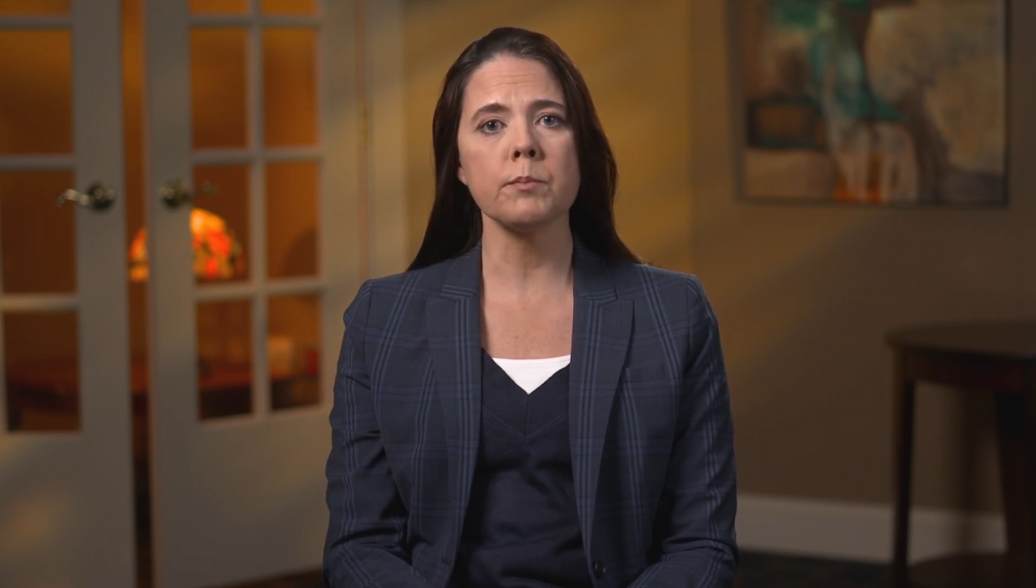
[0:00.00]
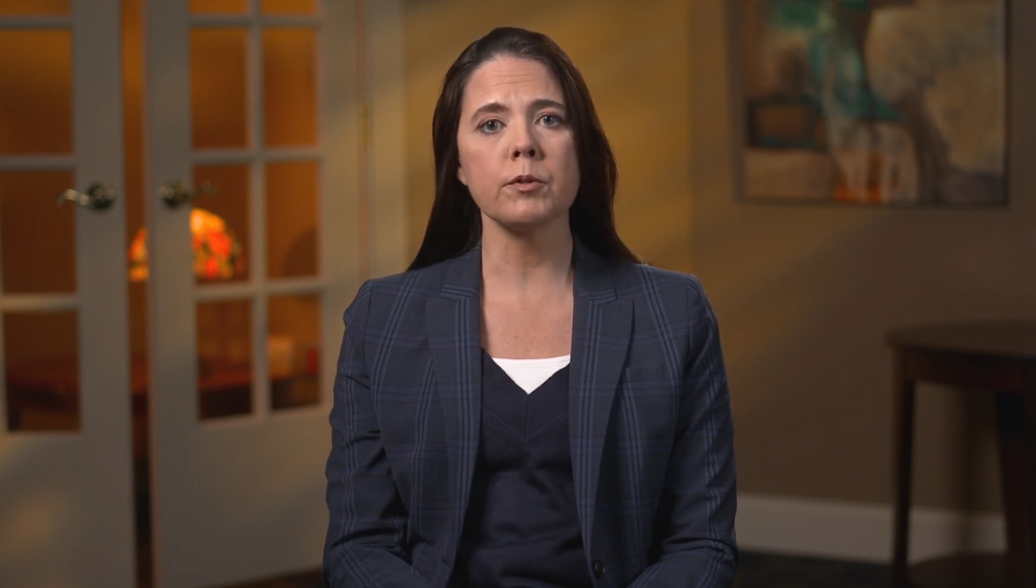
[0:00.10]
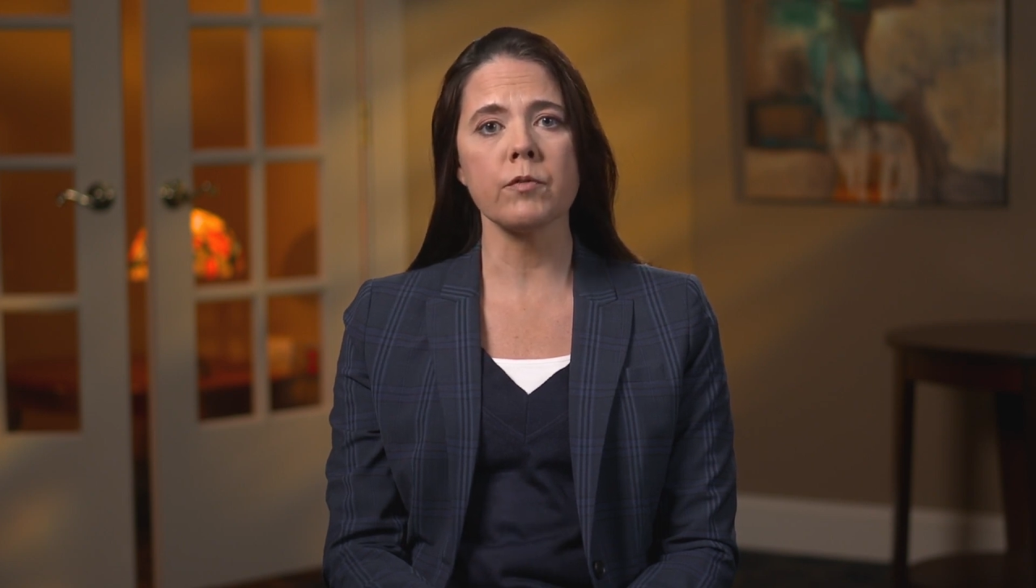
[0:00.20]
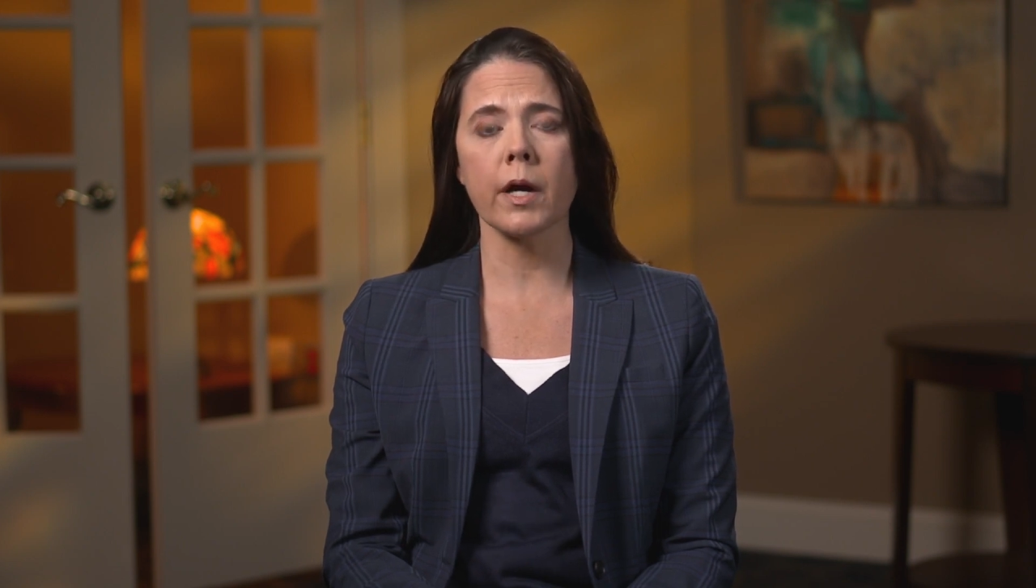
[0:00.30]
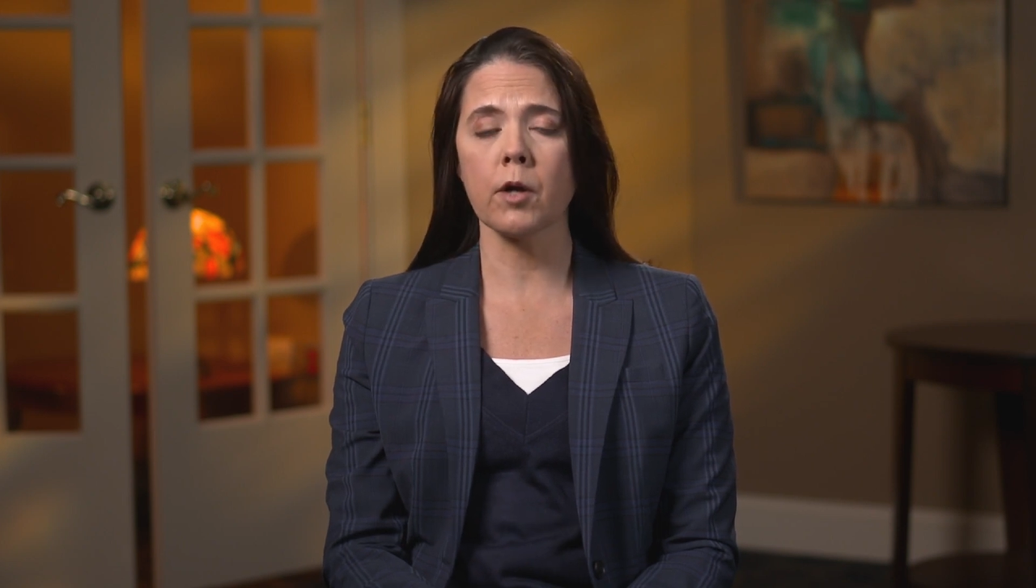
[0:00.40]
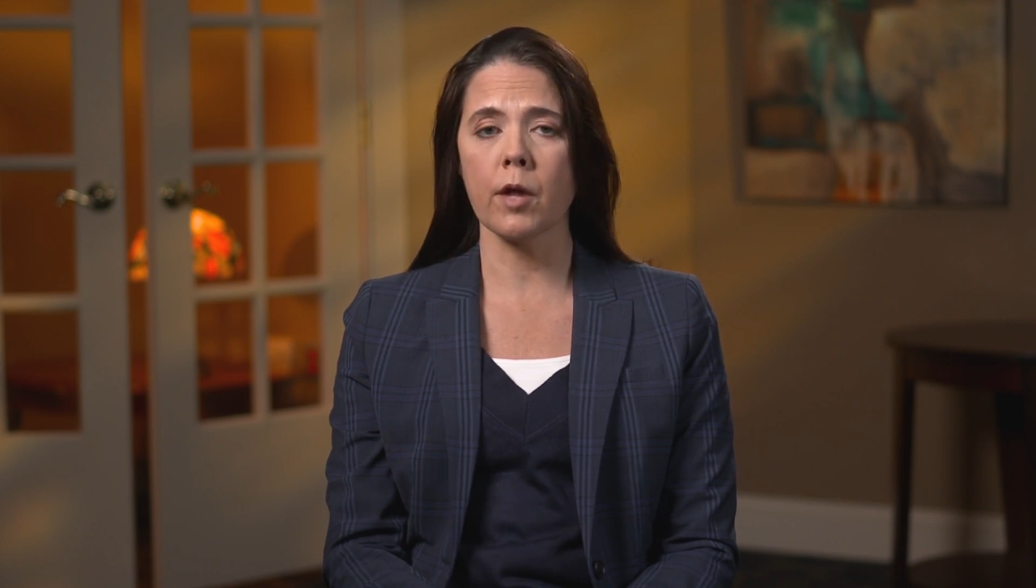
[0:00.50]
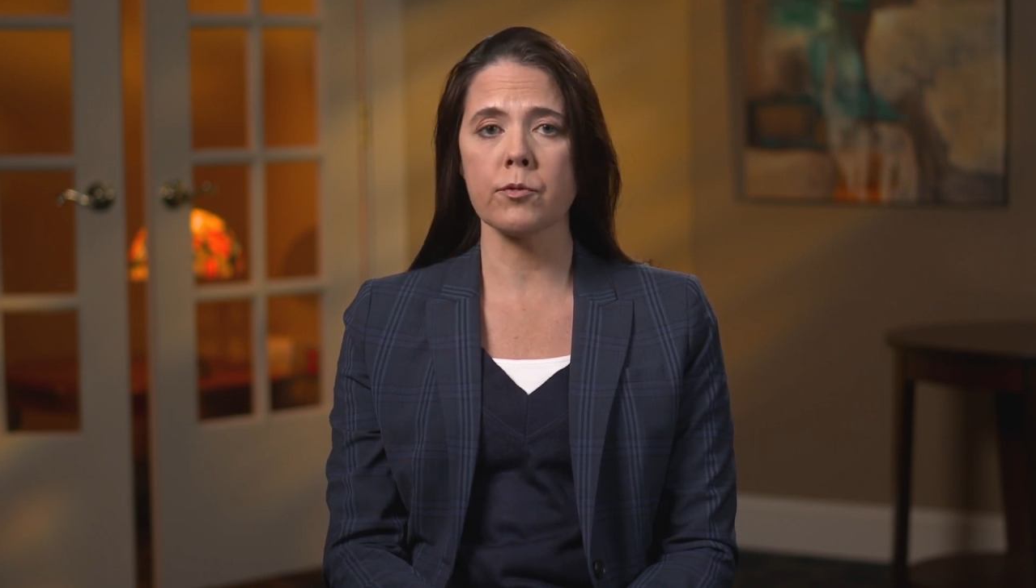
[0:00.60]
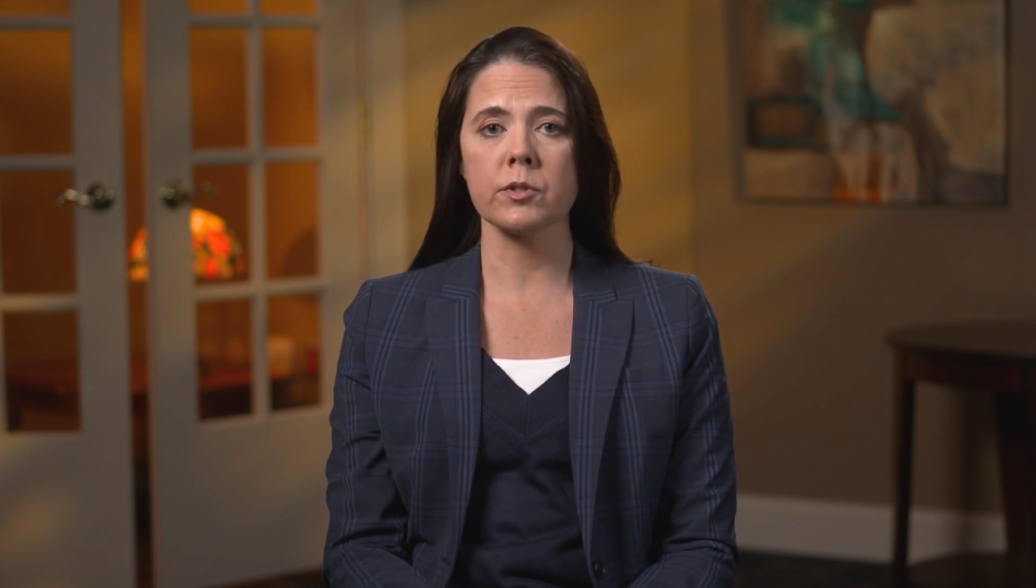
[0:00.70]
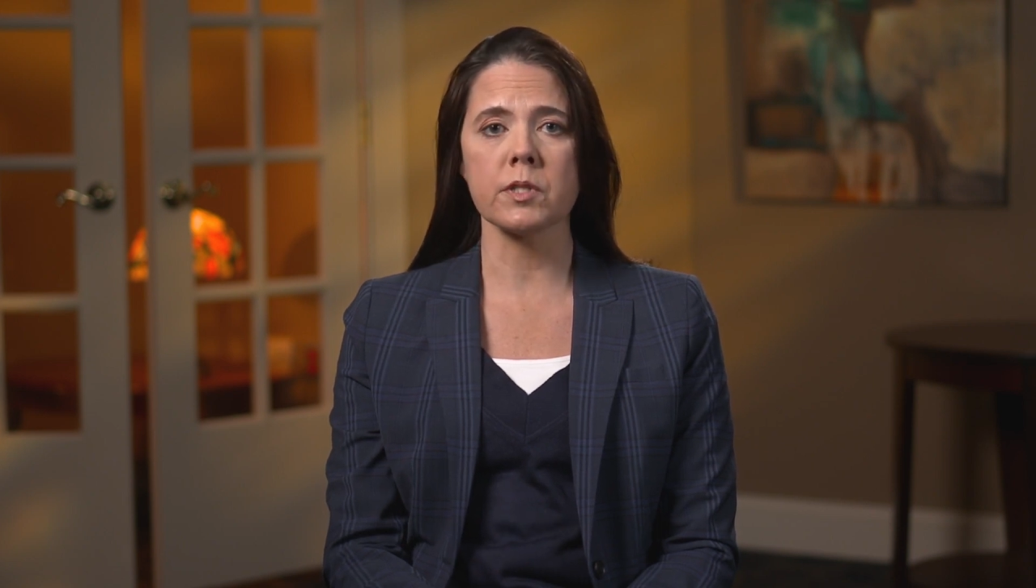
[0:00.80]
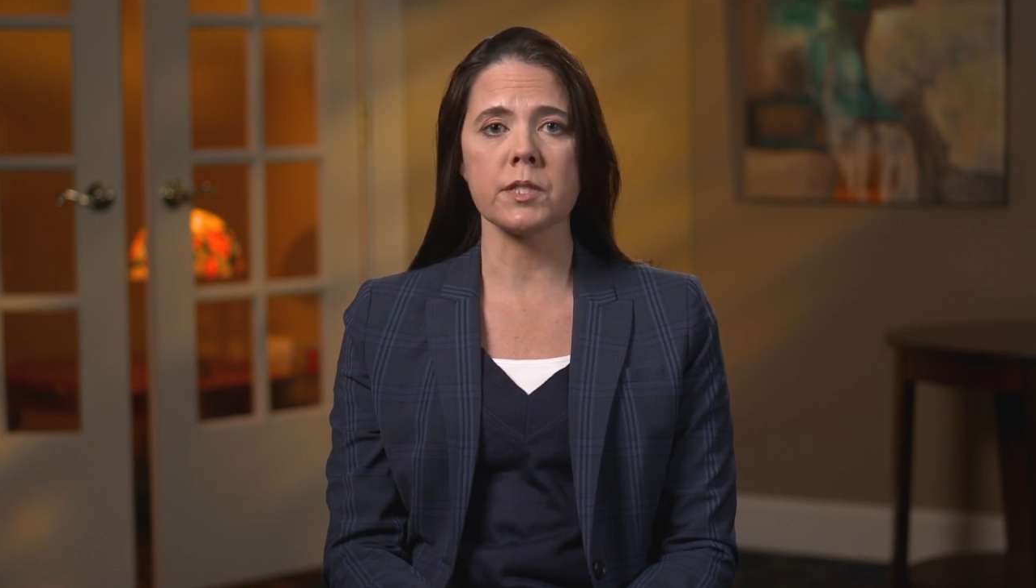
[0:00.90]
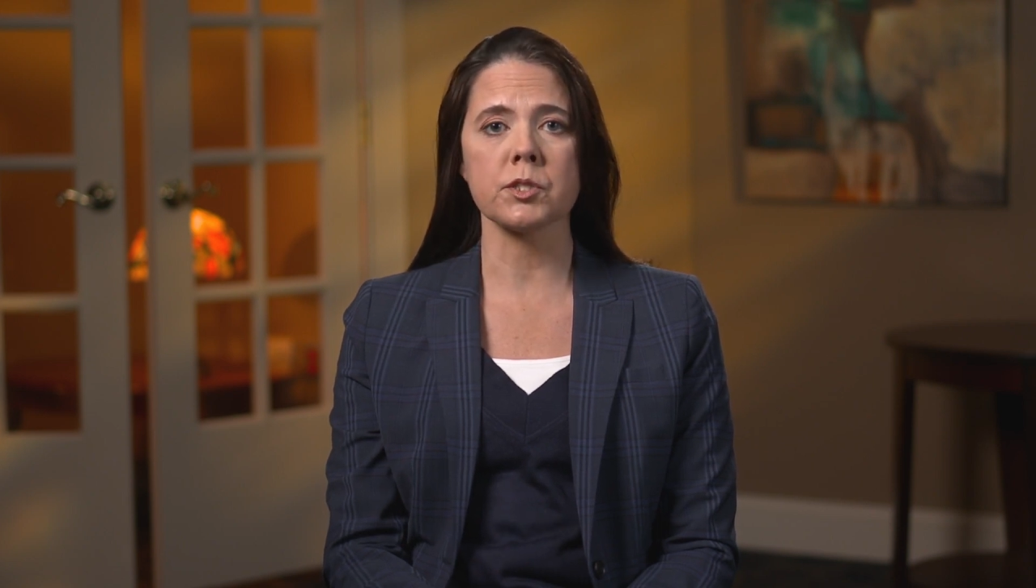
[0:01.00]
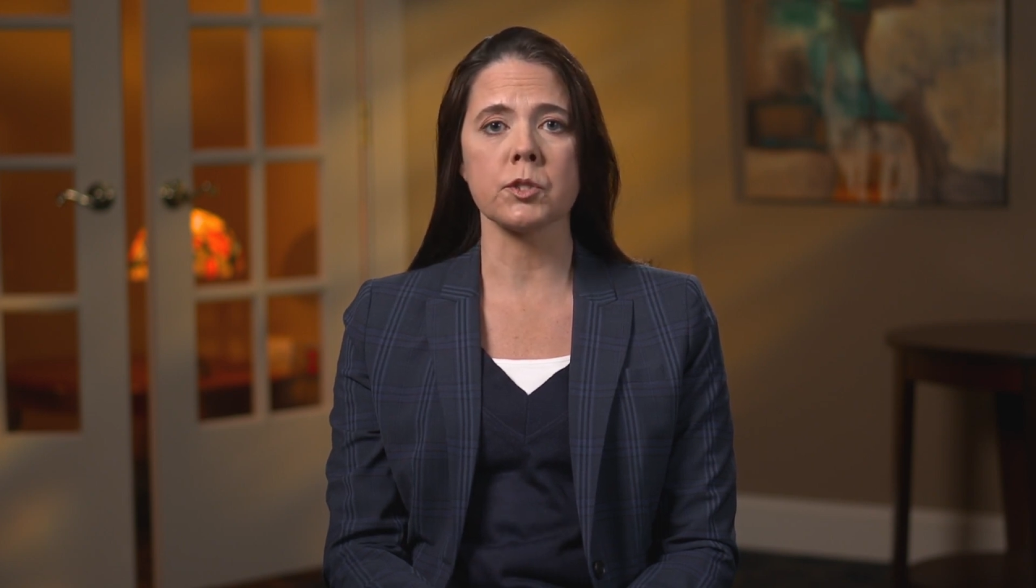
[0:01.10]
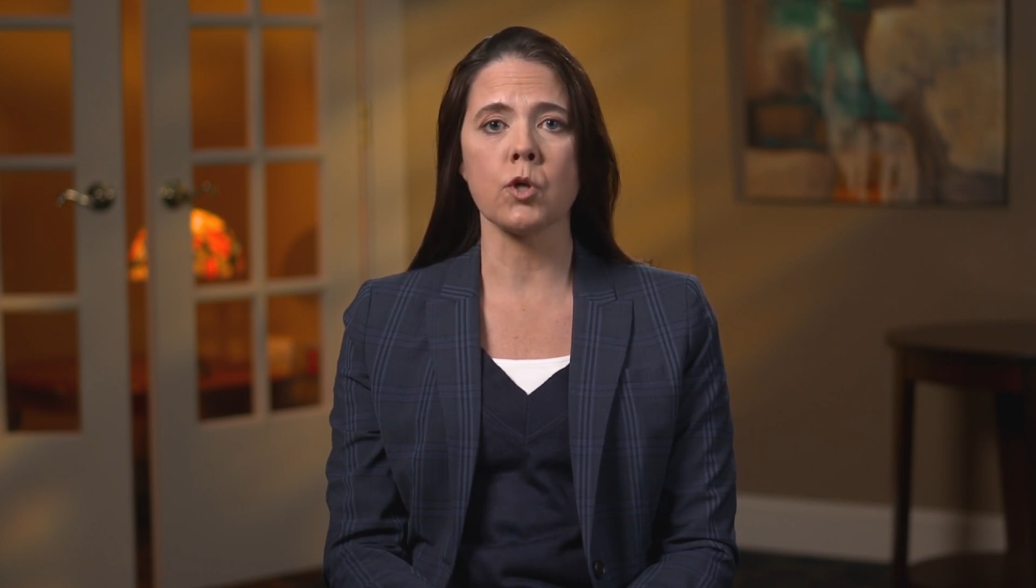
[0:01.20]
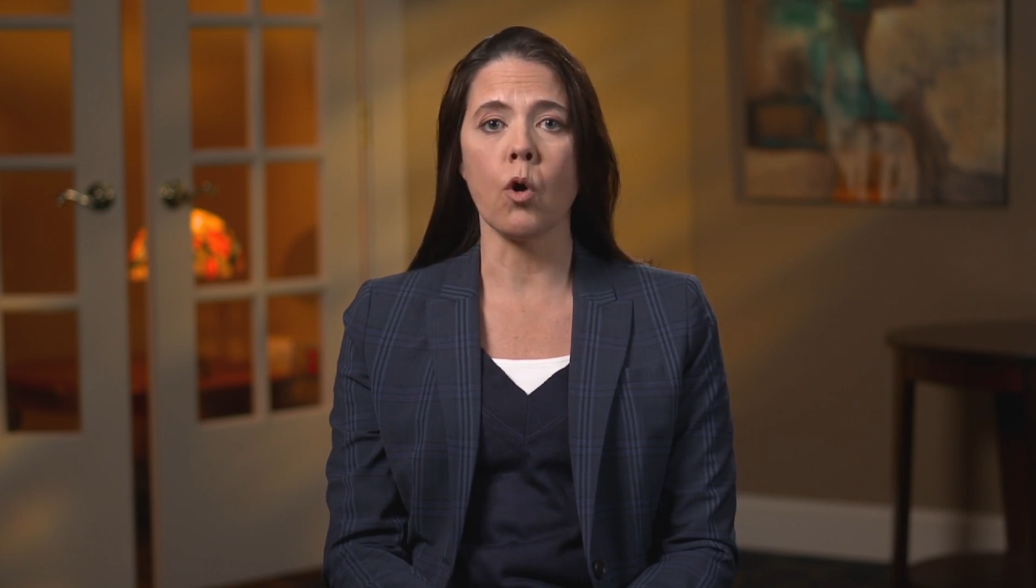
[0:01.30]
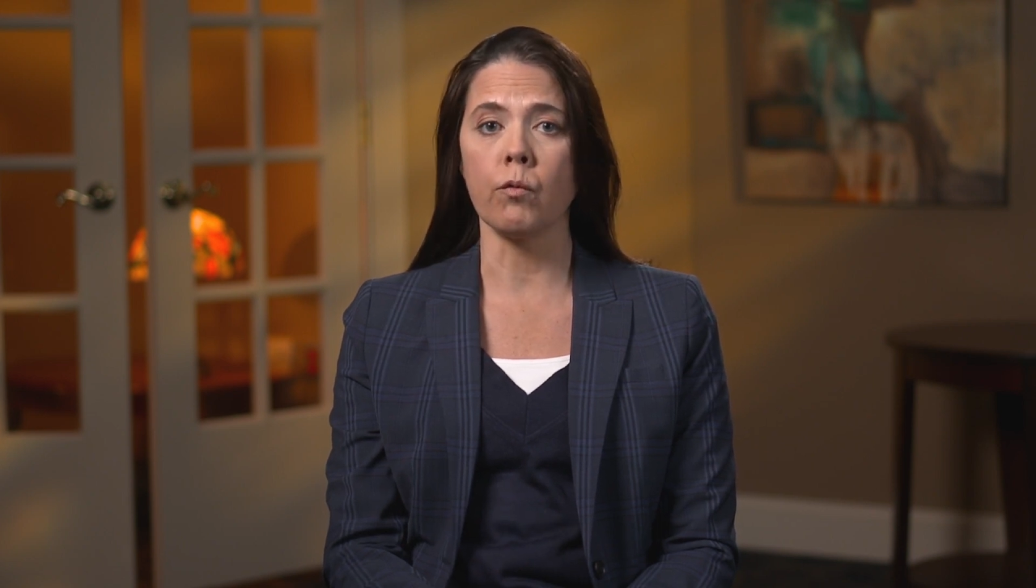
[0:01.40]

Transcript: provide authorization